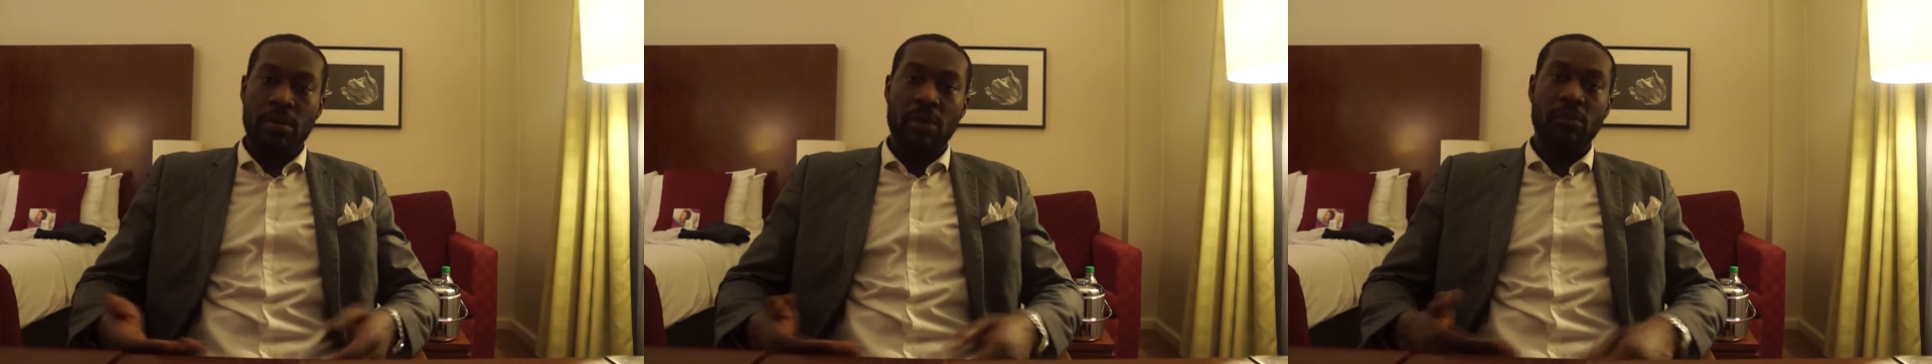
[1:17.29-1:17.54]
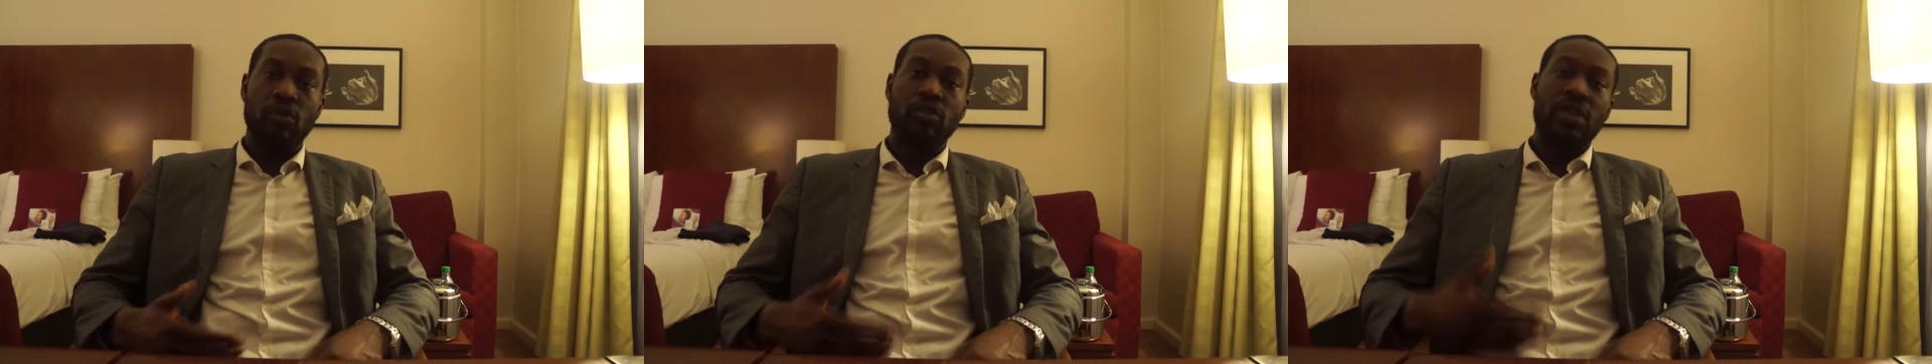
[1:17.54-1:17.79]

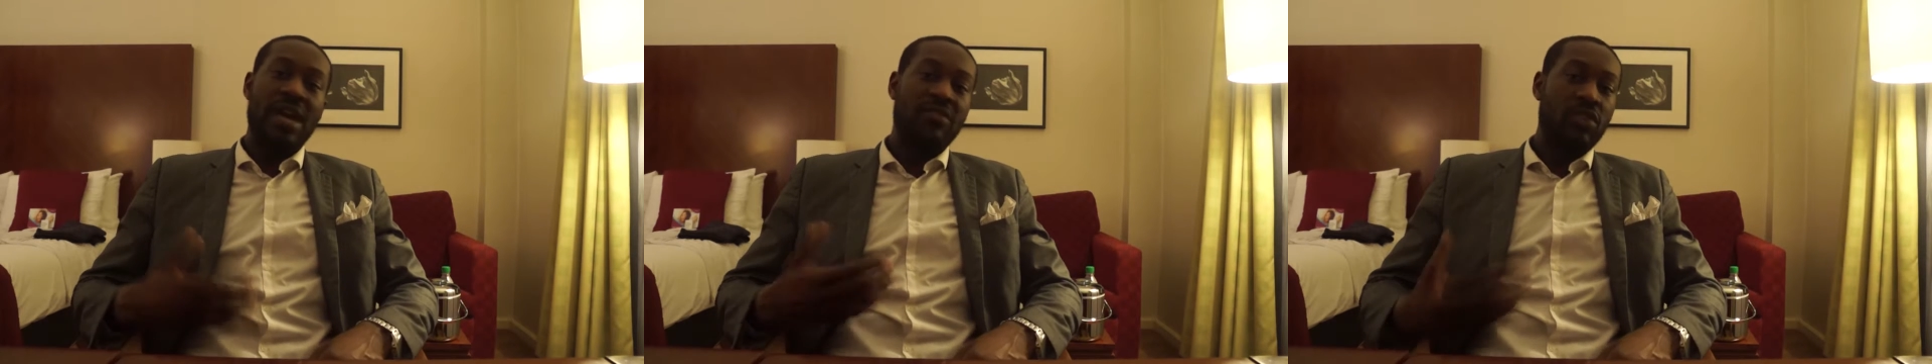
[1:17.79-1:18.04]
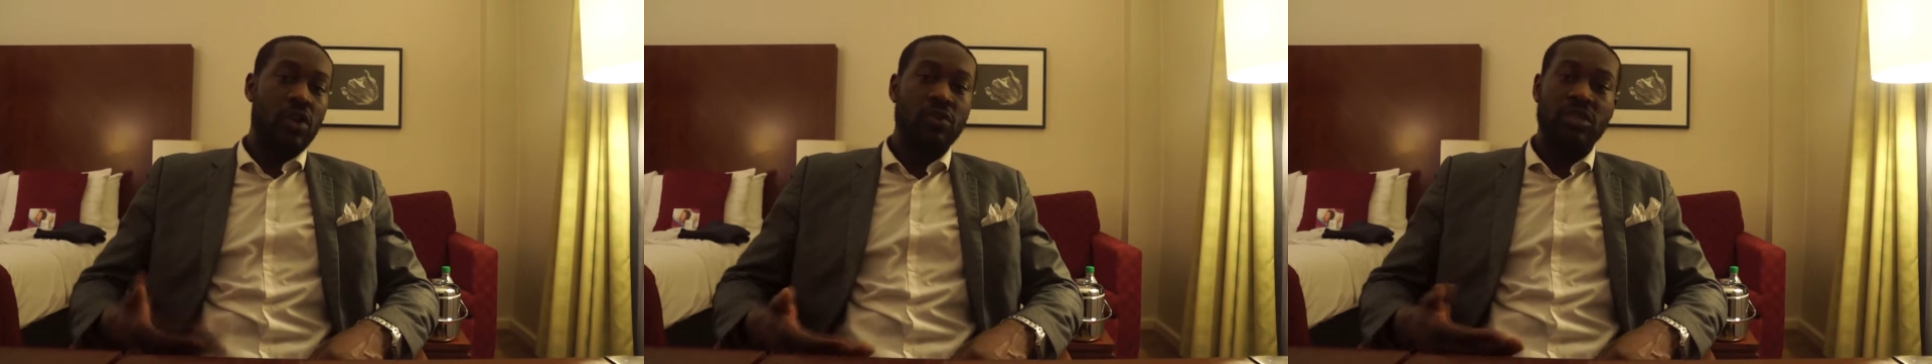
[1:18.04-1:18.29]
But we also
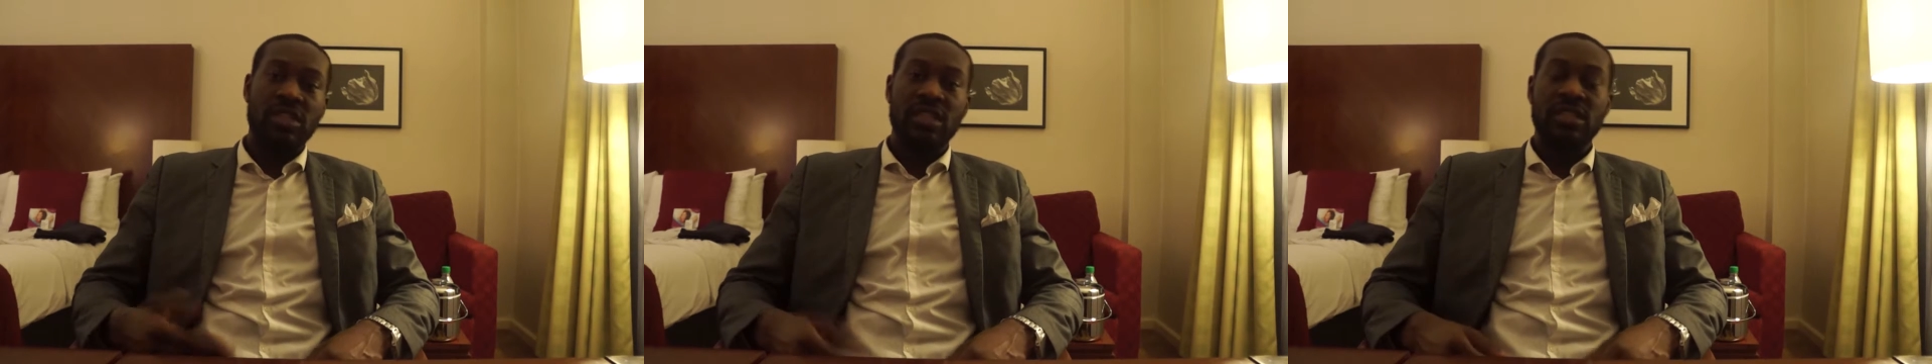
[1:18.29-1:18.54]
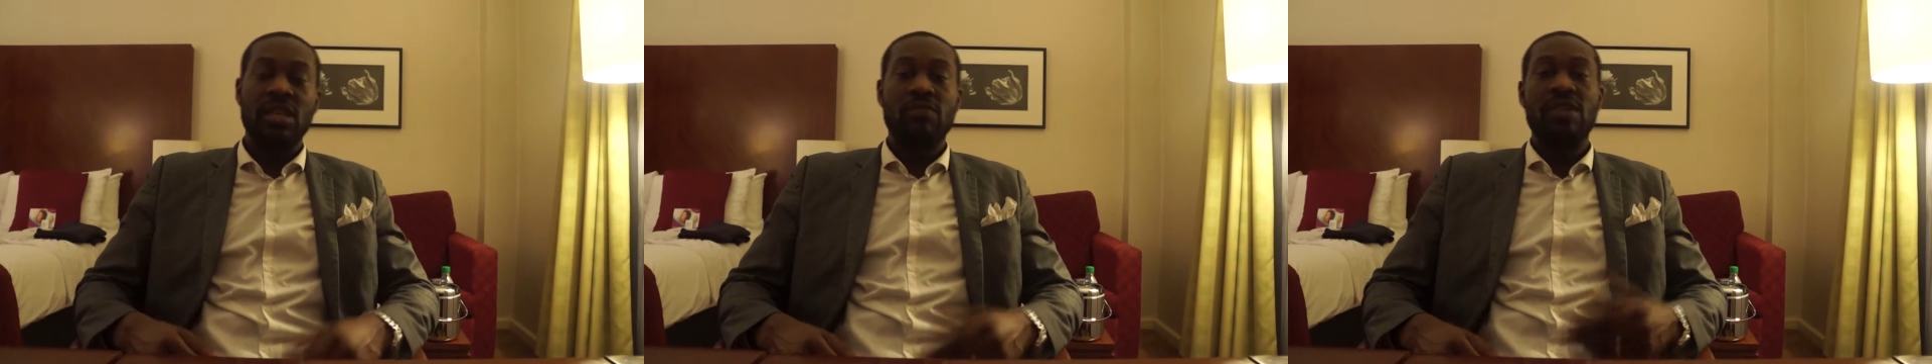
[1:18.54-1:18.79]
have
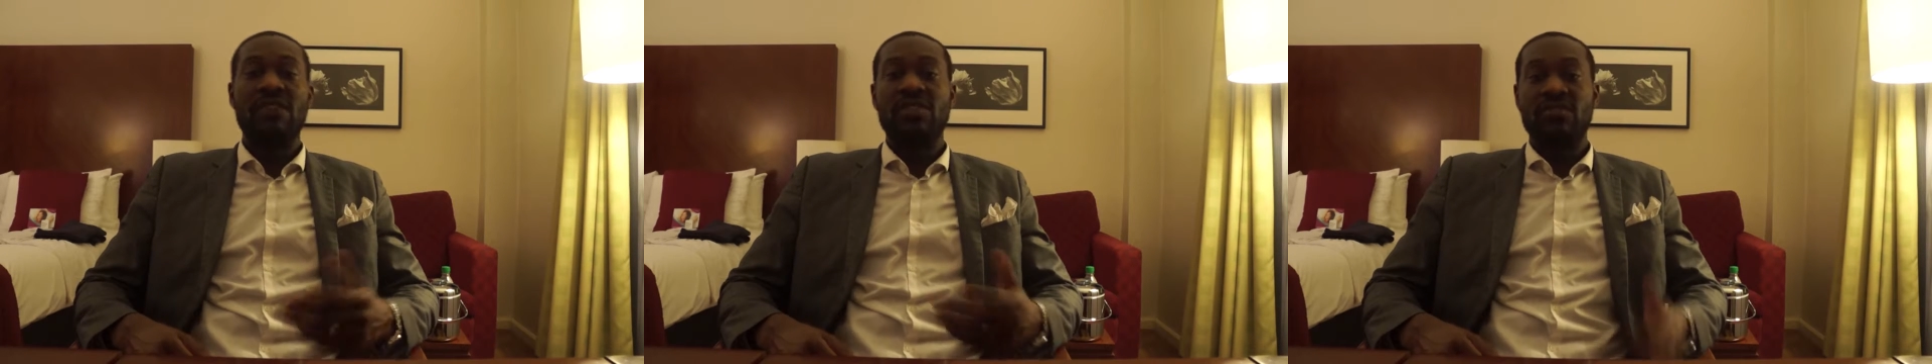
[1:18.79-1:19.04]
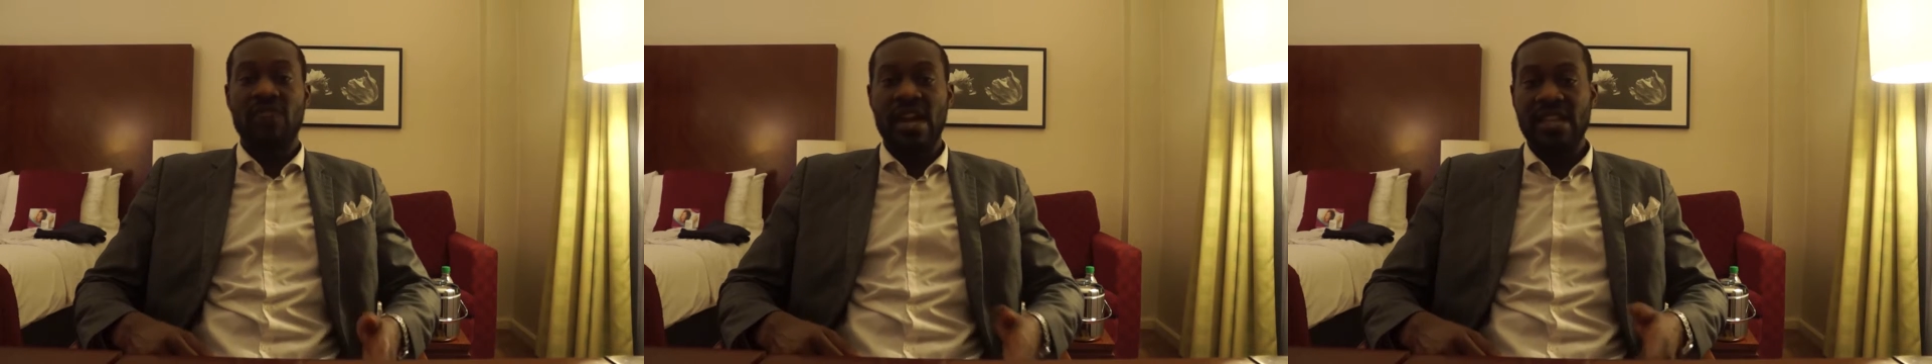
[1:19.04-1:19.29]
coaches, we have
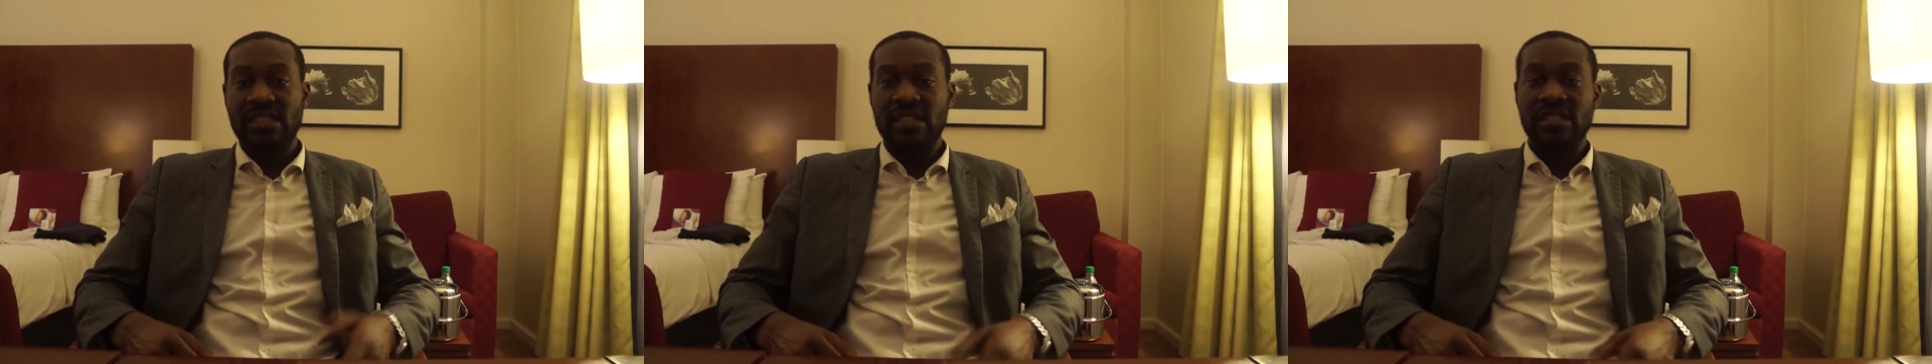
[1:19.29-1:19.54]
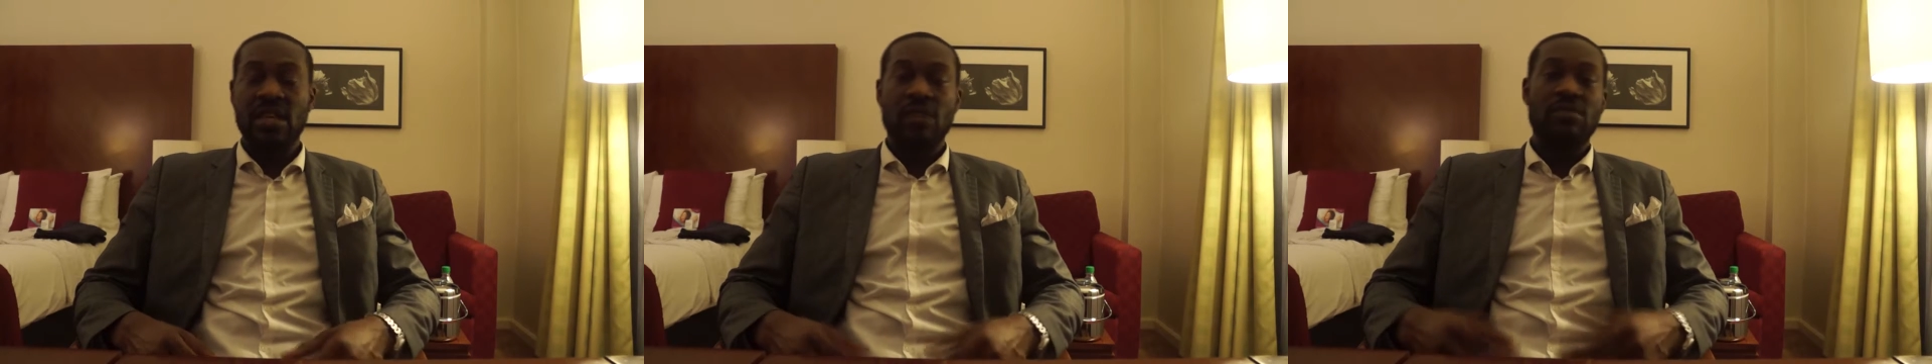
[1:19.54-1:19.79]

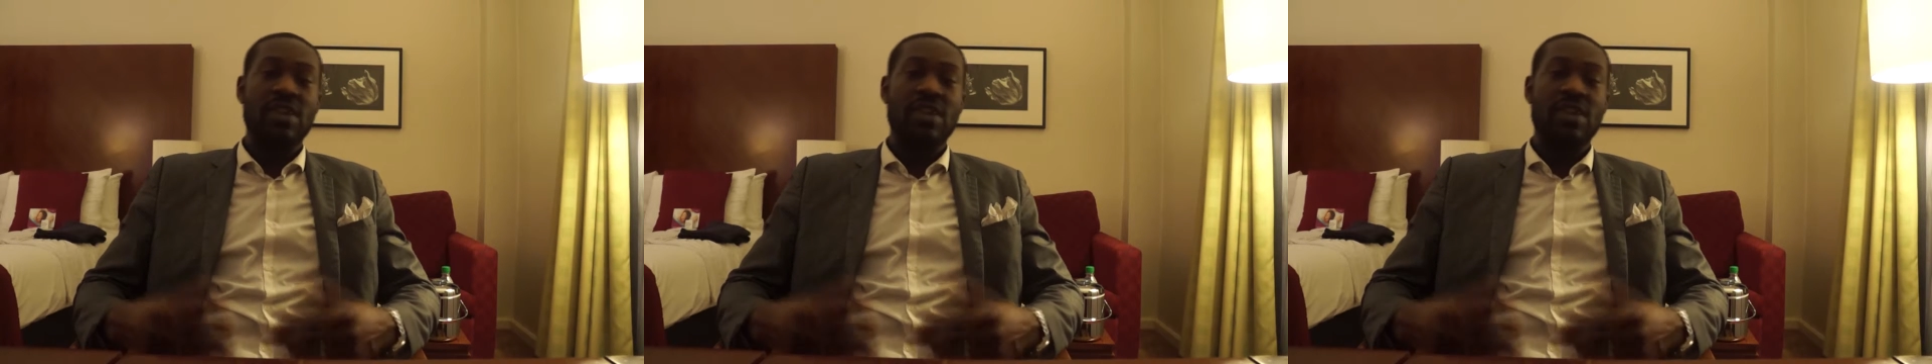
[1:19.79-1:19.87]
advisors,